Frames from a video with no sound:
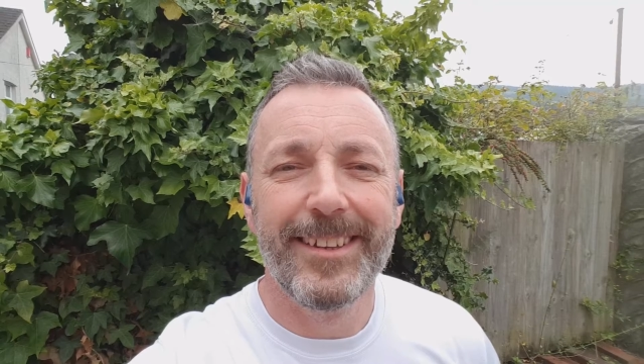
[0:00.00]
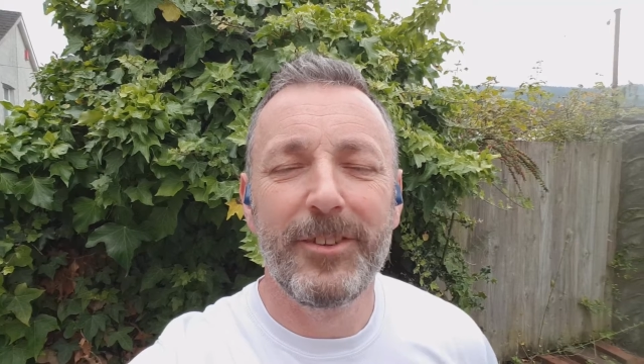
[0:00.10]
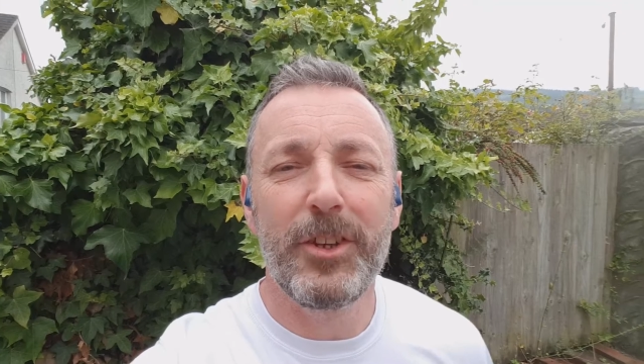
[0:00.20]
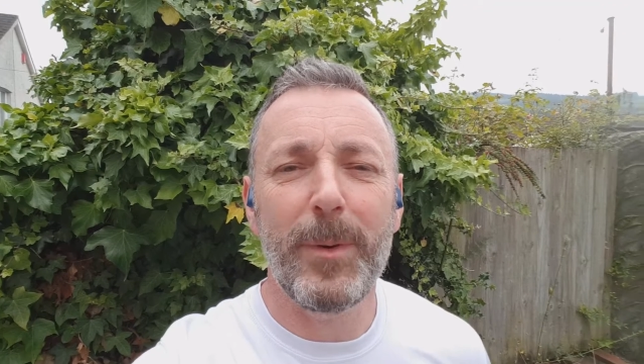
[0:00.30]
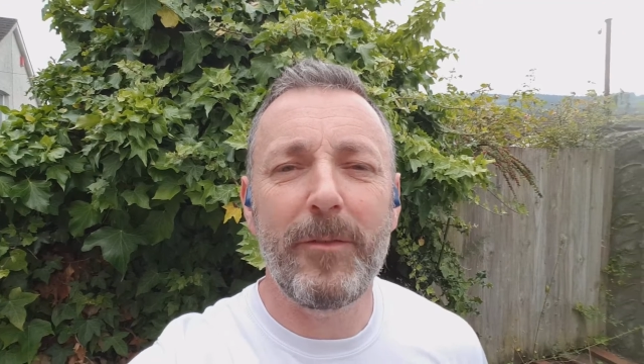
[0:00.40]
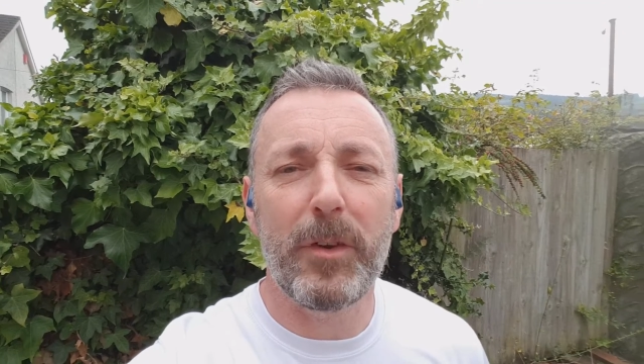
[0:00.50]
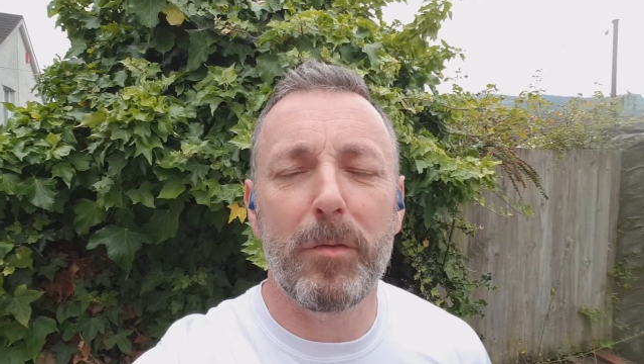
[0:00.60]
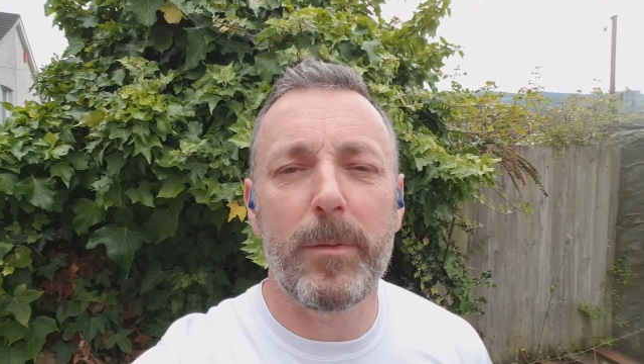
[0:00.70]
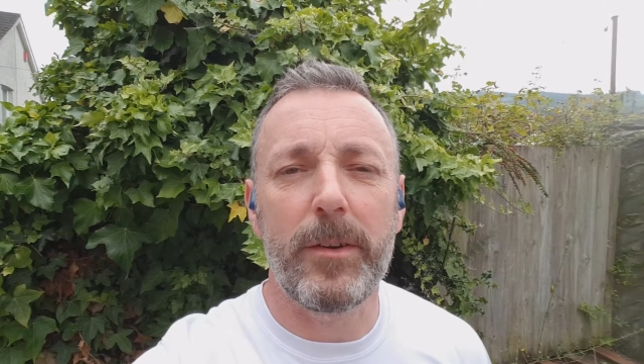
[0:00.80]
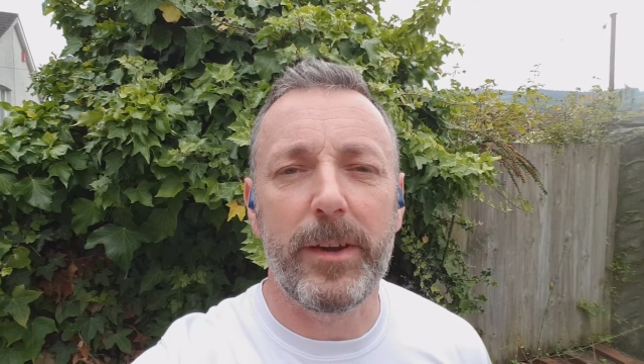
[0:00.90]
Do you ever
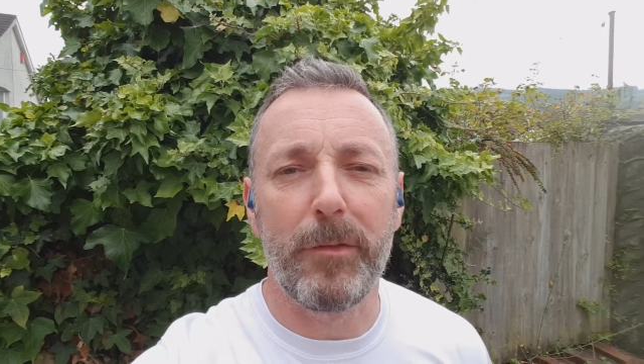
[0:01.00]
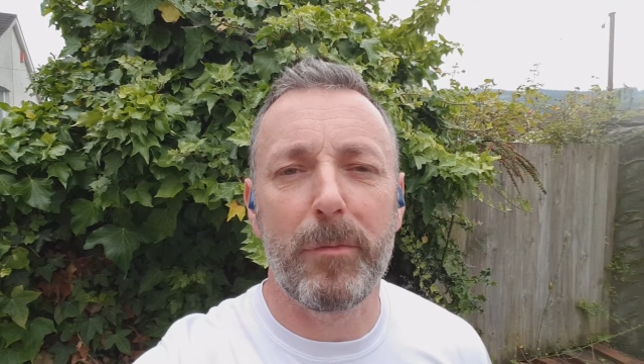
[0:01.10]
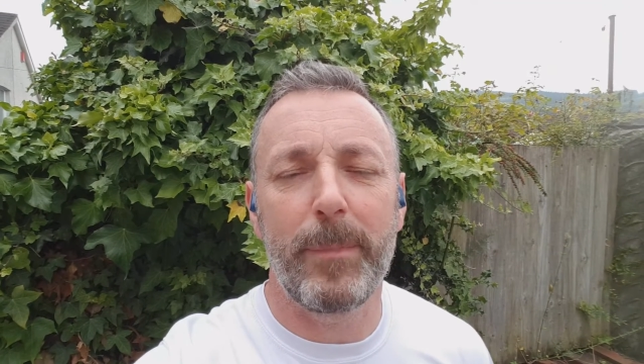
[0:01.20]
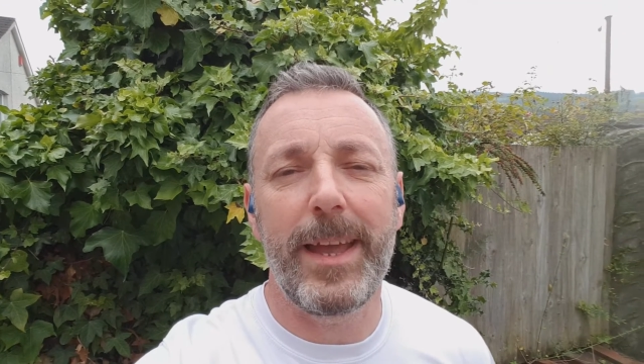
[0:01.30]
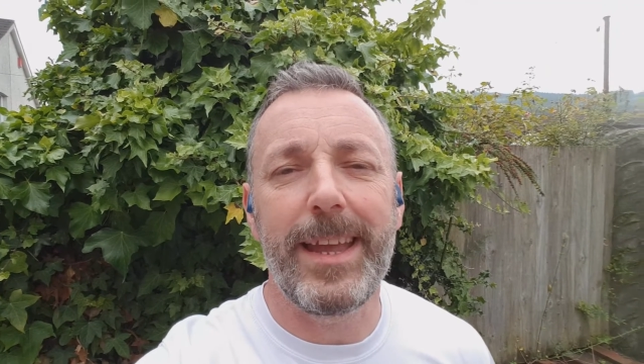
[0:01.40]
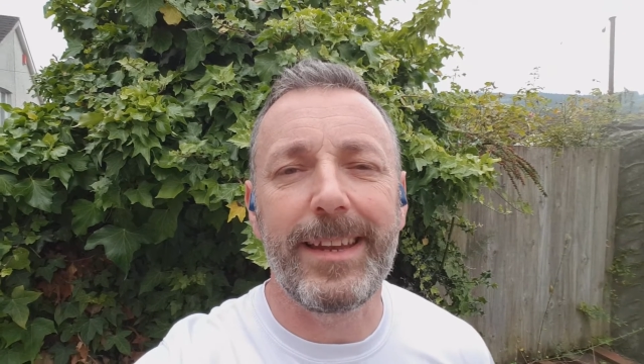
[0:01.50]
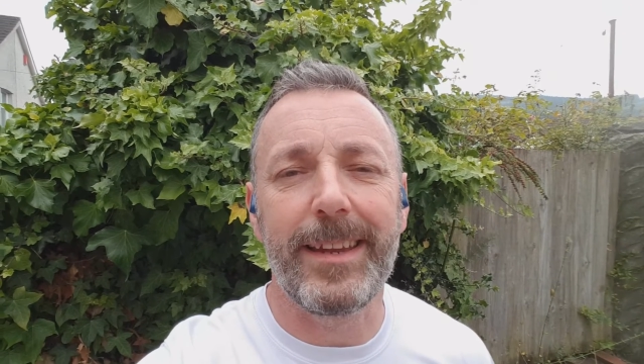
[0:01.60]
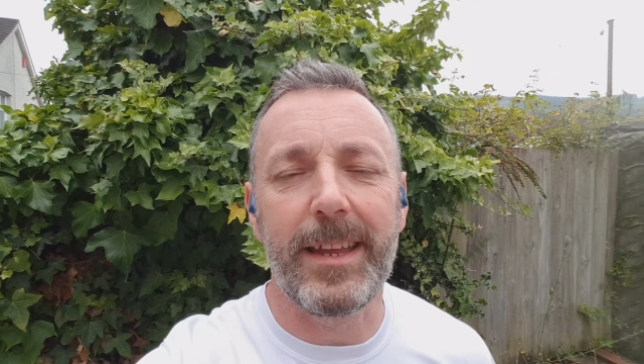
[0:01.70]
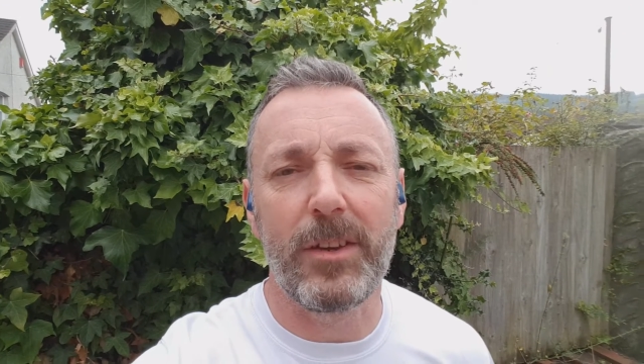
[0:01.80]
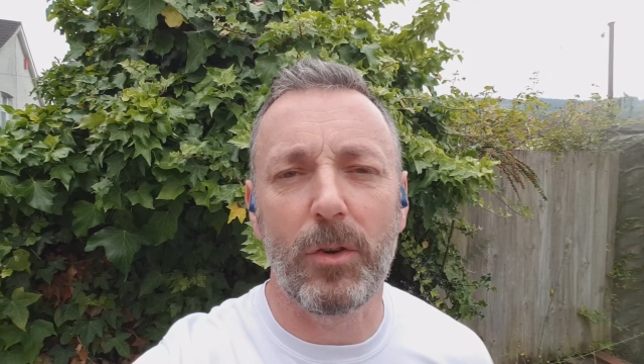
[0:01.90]
experience pain
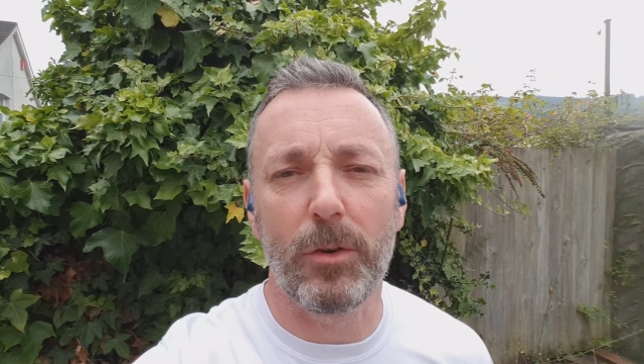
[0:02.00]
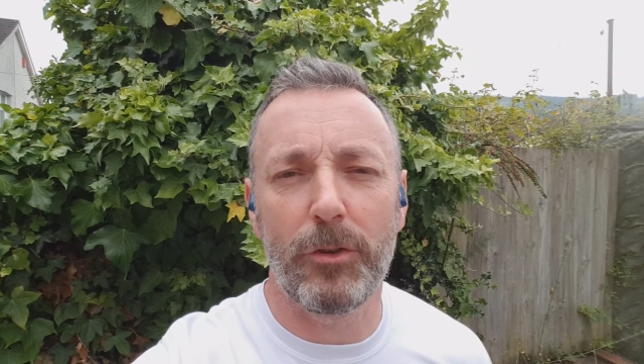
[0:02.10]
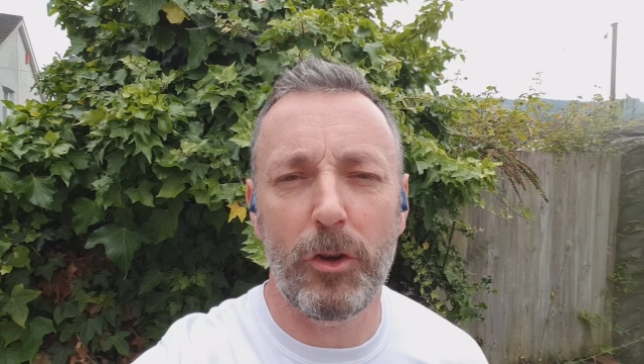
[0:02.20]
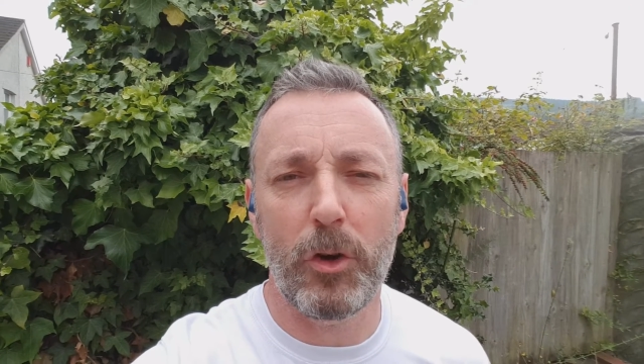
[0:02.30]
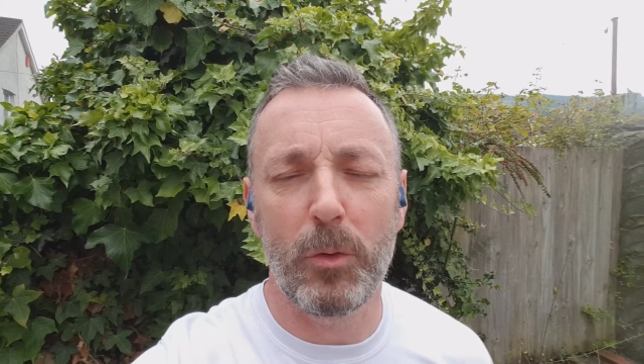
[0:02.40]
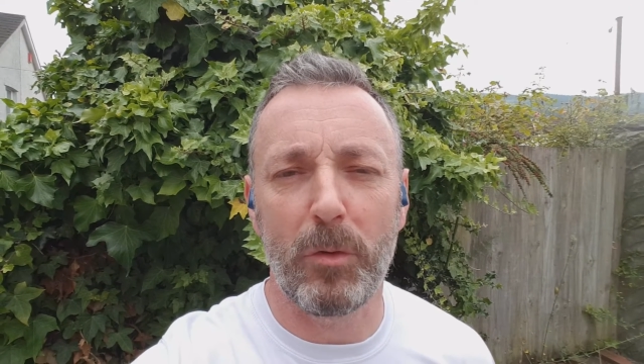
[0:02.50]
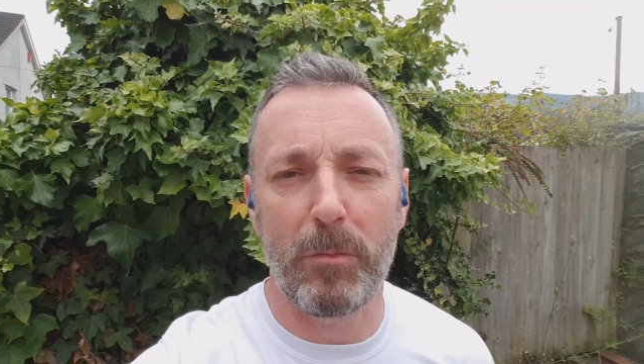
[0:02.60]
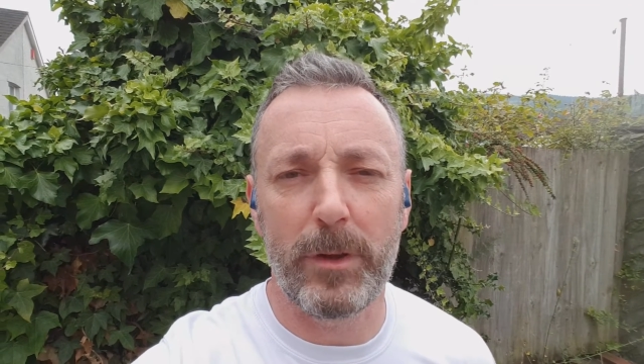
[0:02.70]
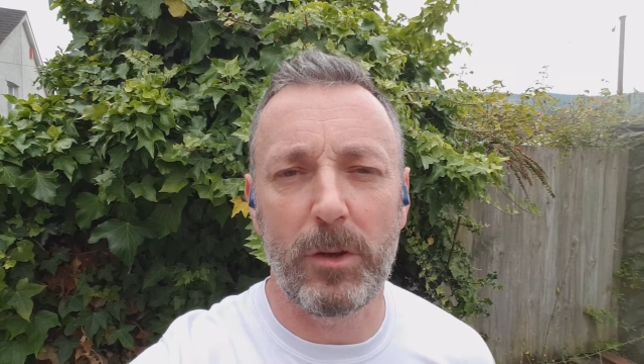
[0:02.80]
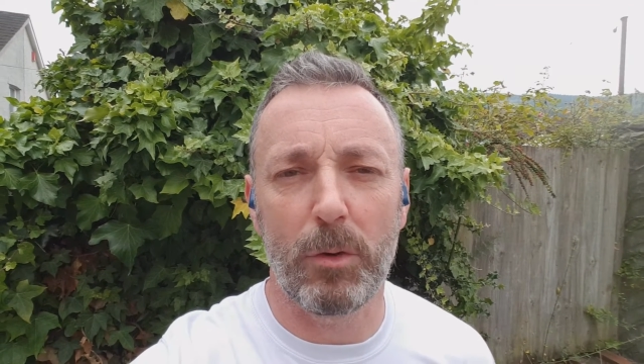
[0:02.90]
in your toes
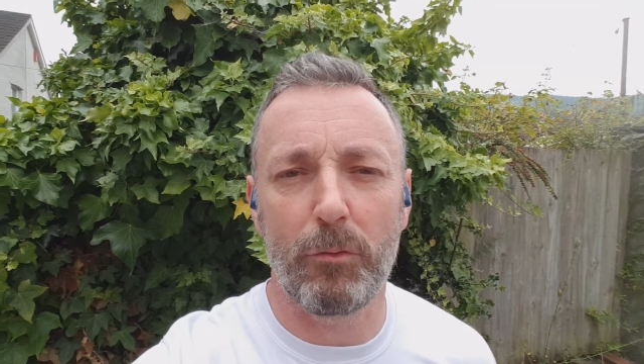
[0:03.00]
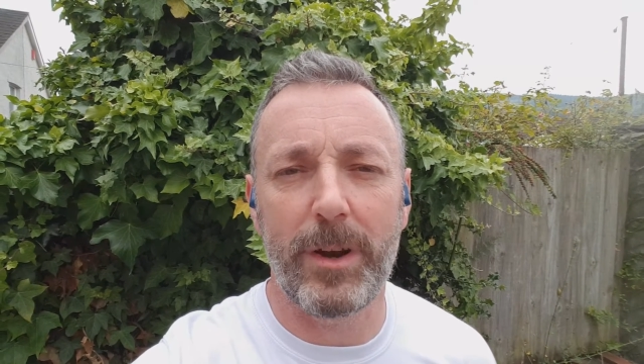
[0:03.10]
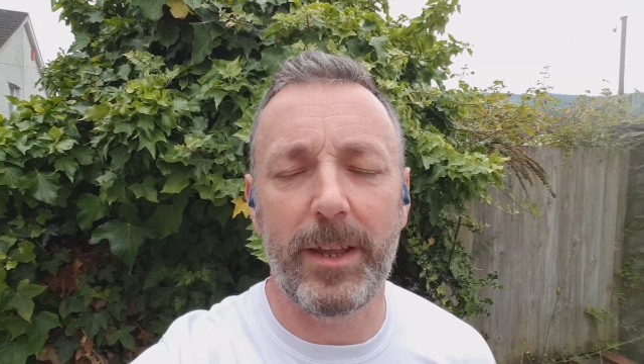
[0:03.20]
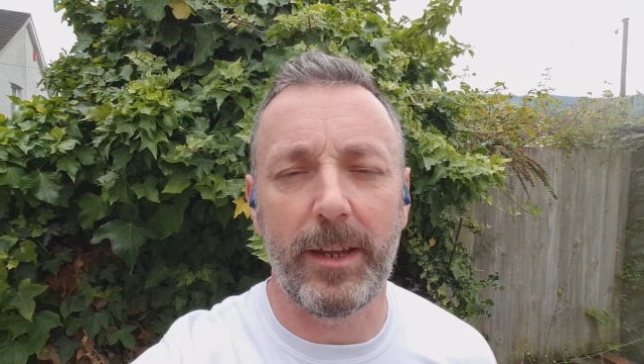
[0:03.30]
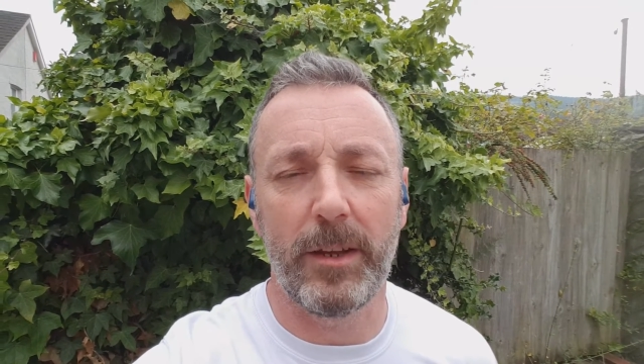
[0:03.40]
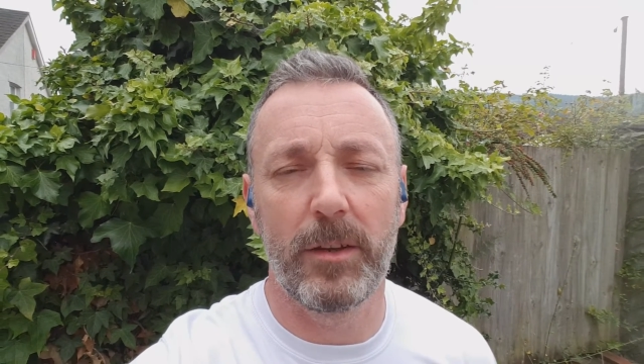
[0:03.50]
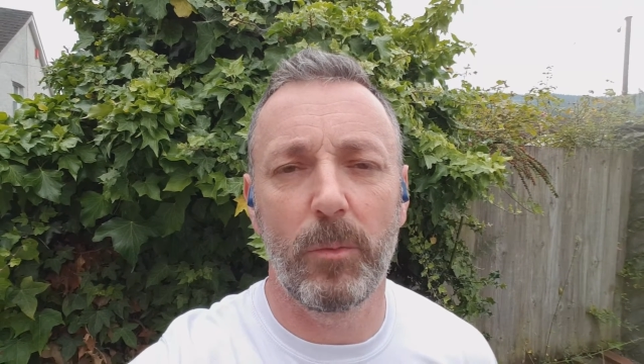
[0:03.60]
when you're running,